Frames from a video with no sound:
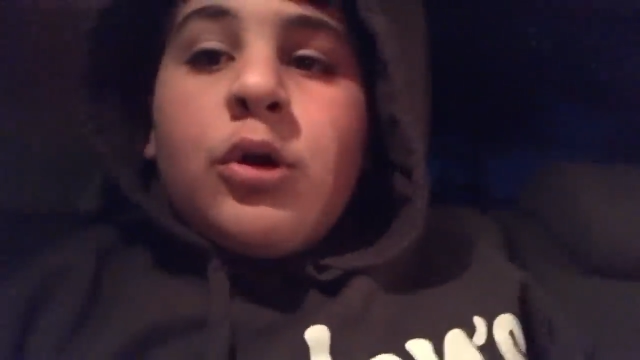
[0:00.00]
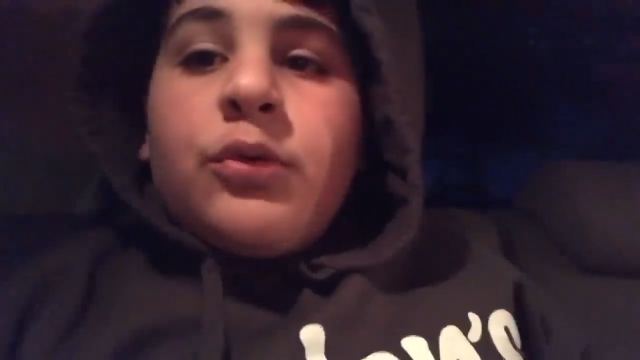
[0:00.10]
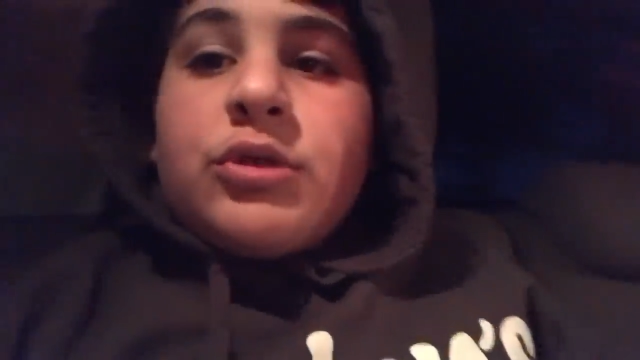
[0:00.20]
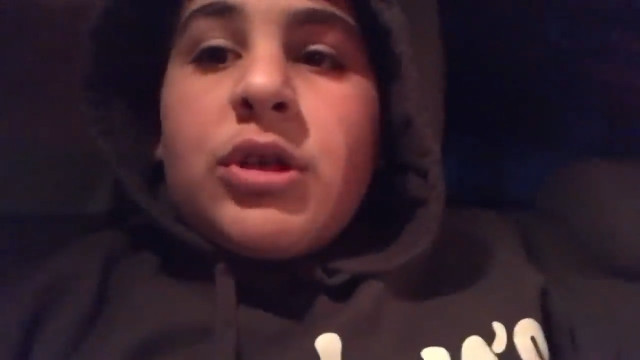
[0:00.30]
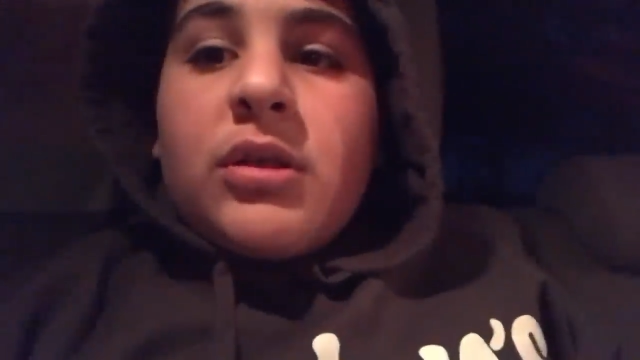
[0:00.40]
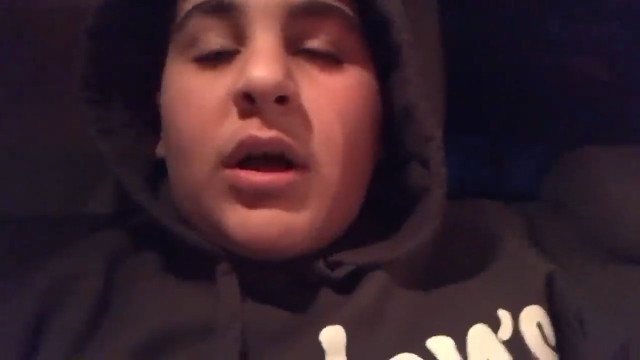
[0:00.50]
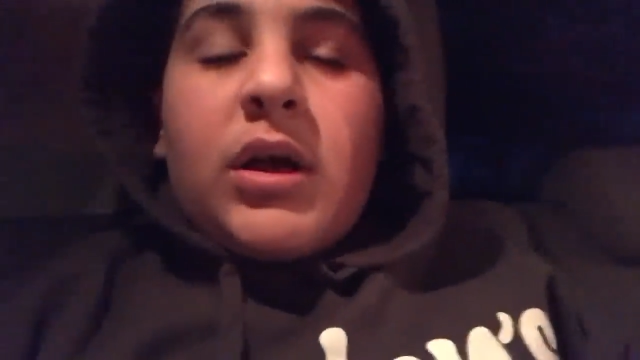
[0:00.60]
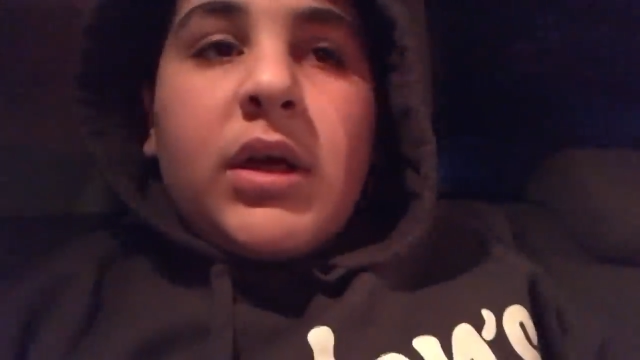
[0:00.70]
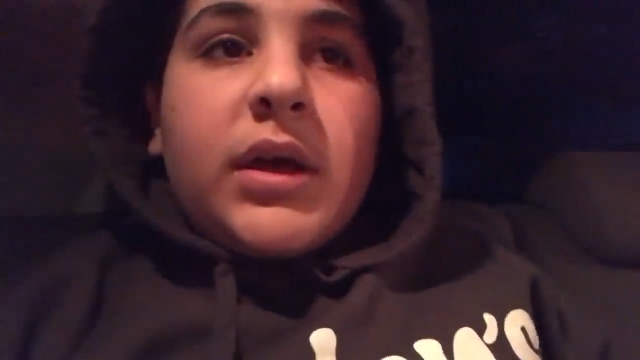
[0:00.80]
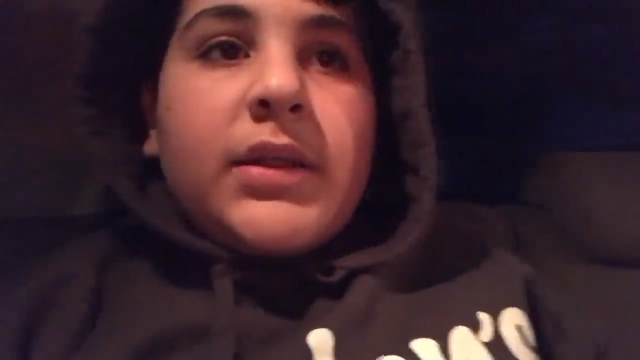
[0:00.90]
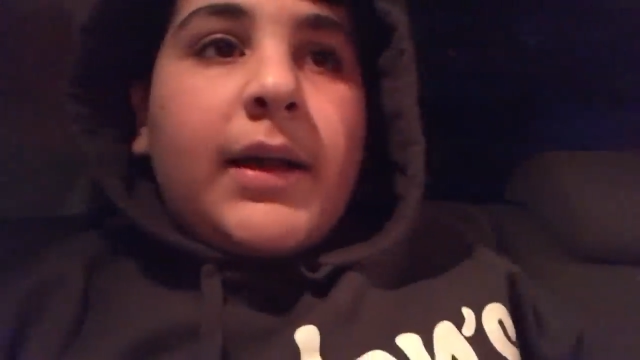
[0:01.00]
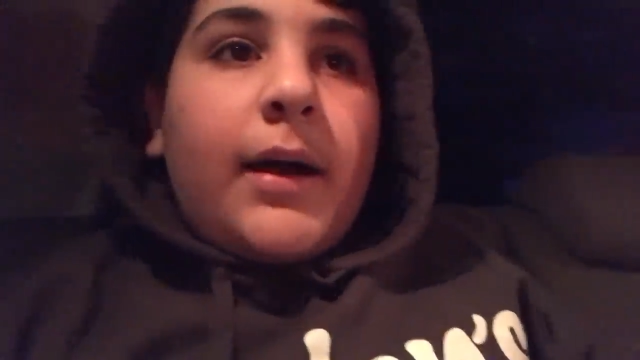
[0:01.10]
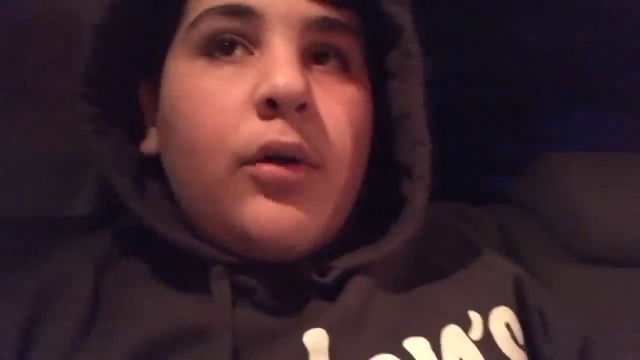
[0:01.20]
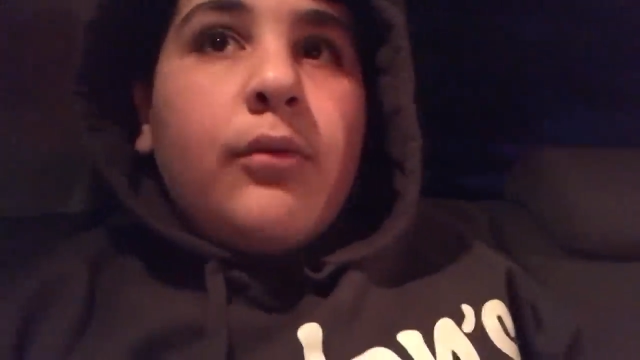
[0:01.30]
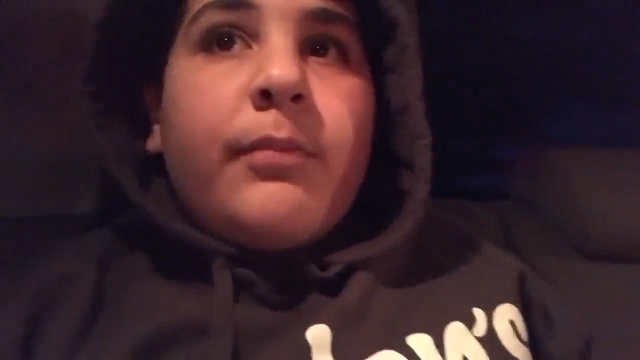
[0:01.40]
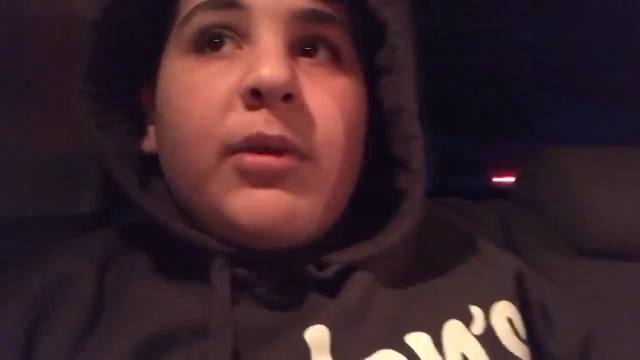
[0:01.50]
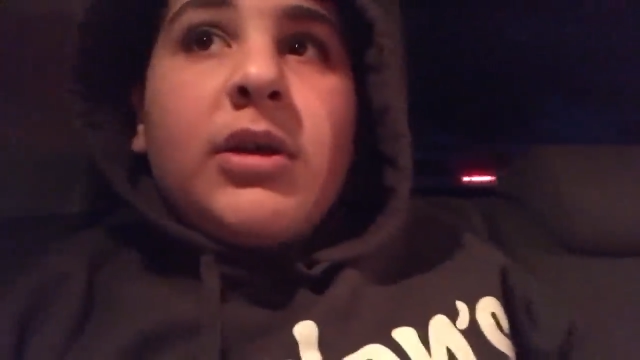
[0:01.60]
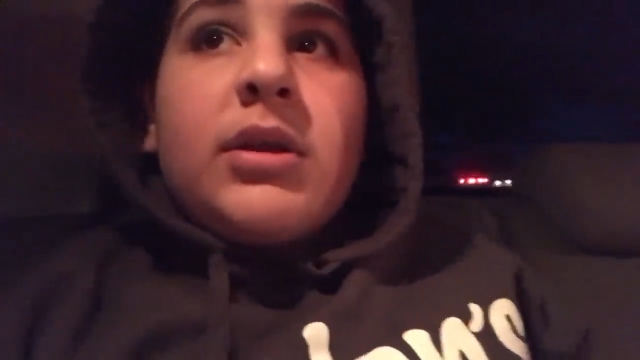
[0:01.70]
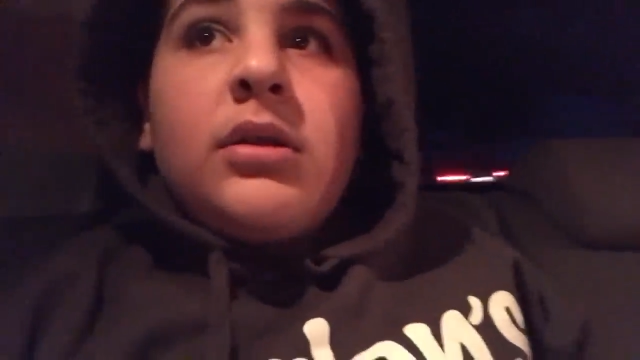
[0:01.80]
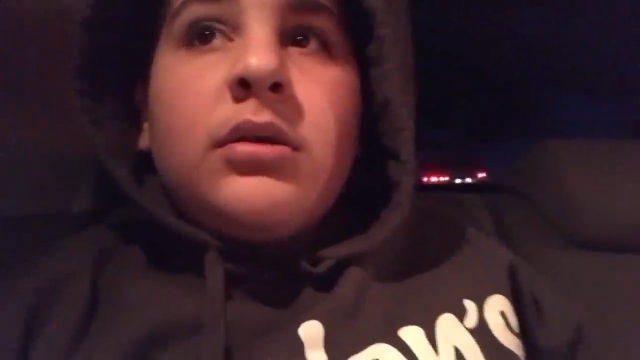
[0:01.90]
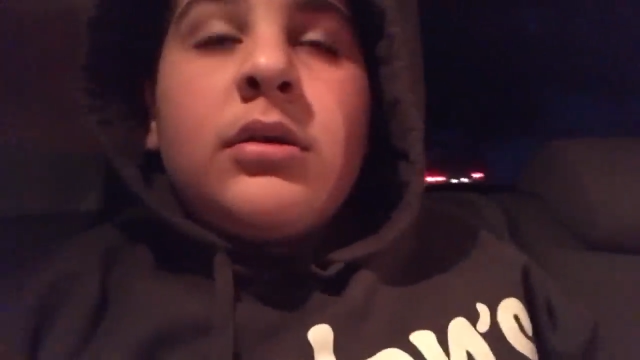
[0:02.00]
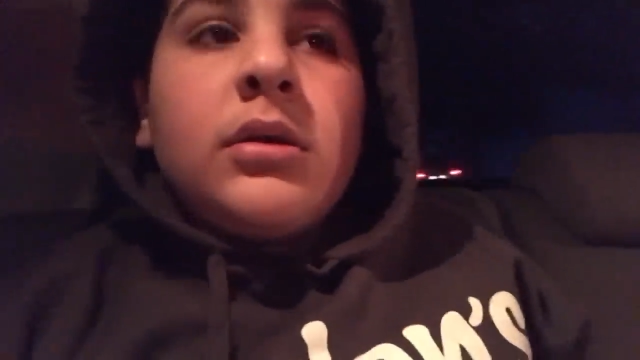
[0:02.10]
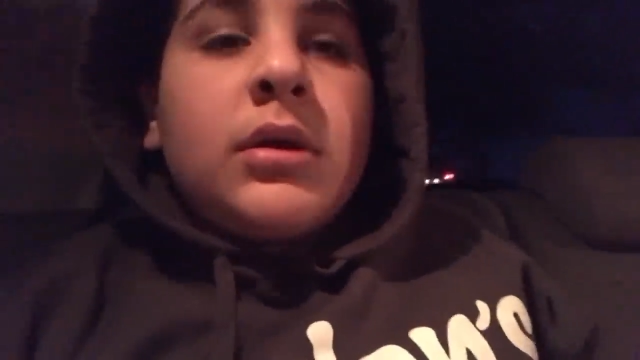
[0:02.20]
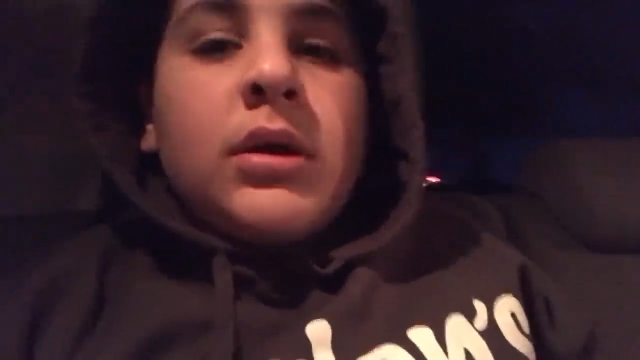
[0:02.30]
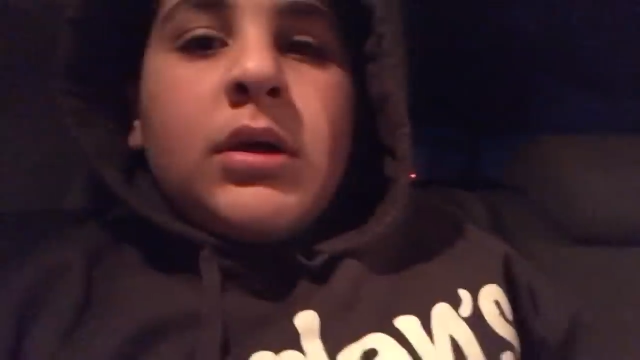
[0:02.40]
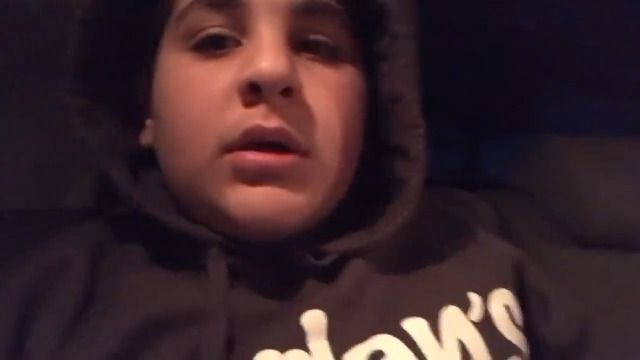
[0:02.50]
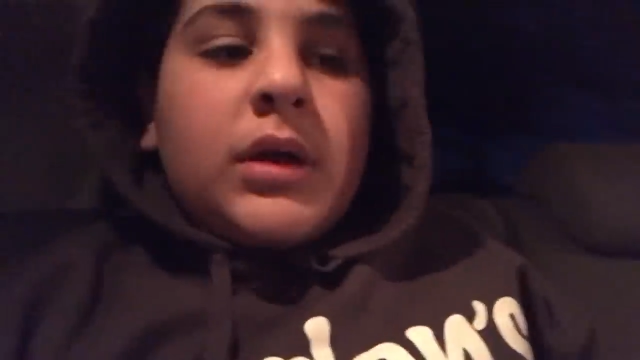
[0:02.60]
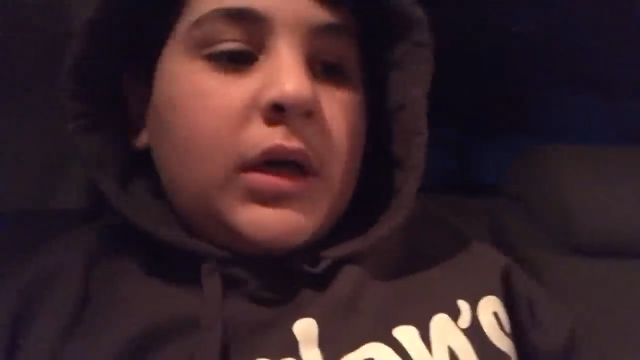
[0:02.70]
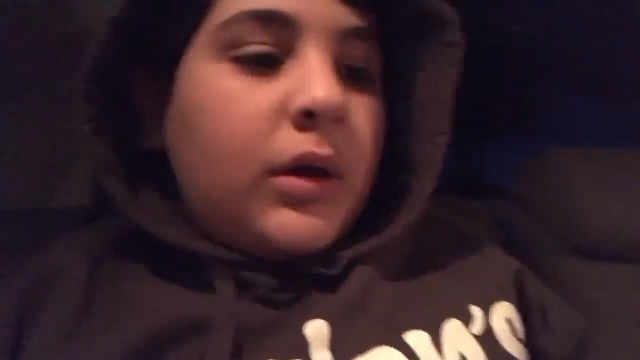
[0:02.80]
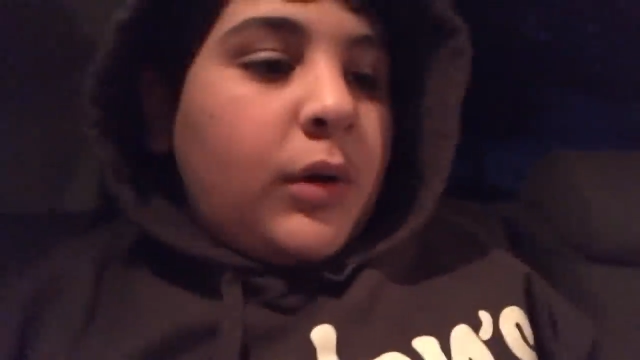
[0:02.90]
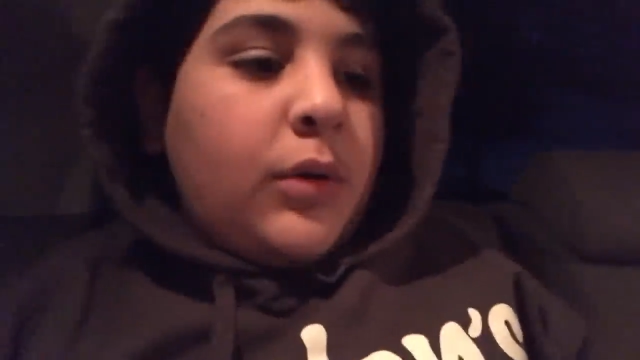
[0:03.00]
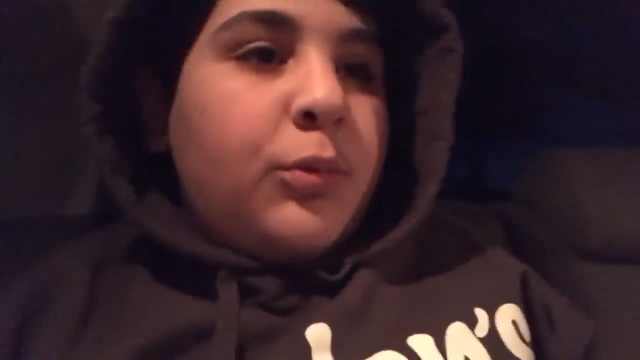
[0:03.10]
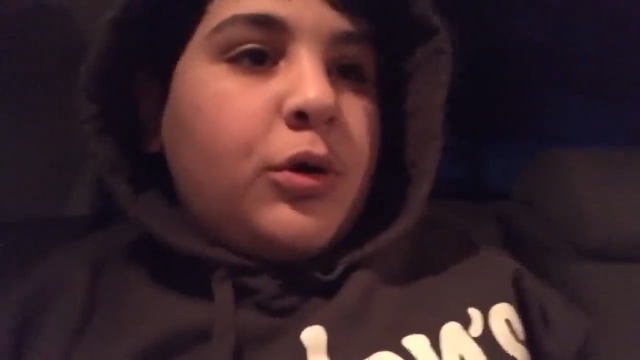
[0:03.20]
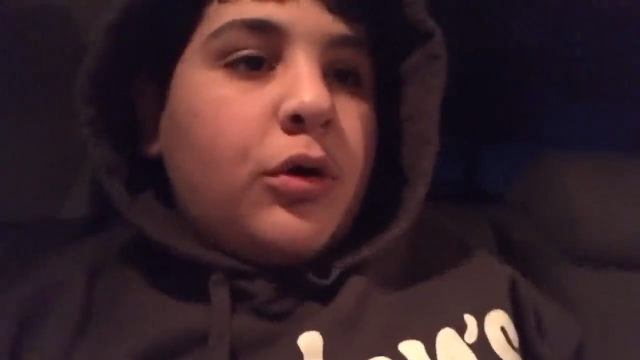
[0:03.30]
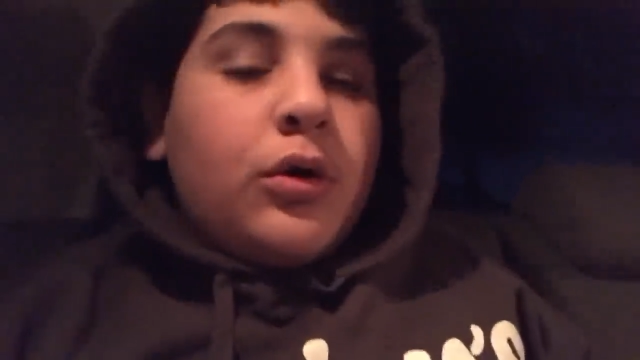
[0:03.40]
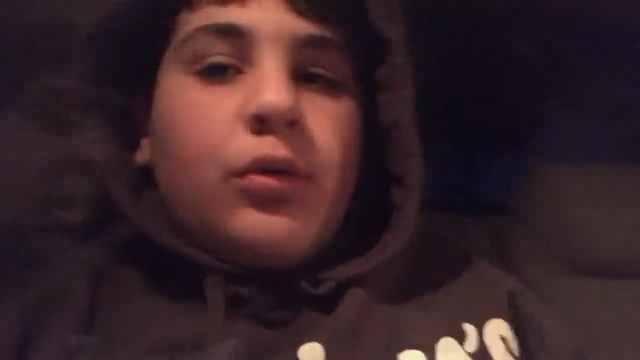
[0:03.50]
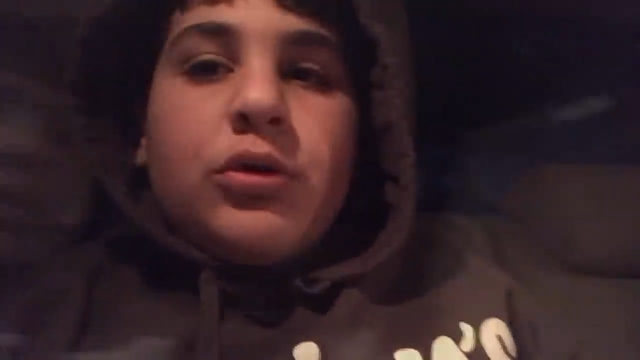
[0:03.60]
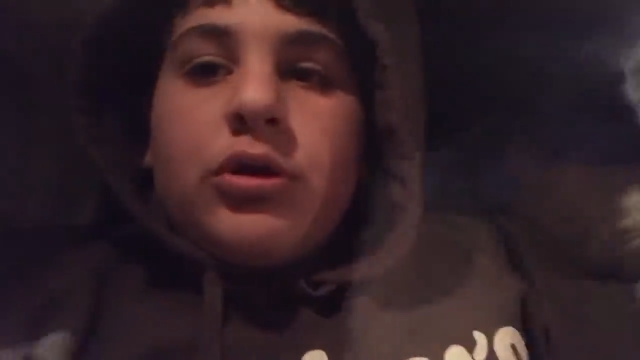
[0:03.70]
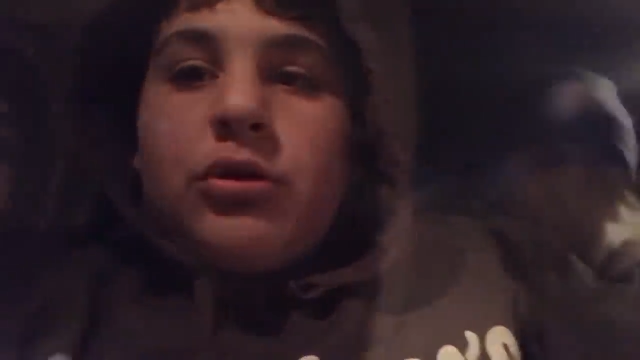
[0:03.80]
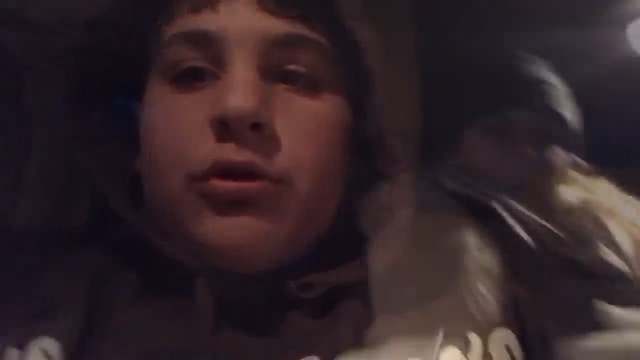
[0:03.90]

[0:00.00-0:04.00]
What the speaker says: we just got kicked out and we don't know what to do.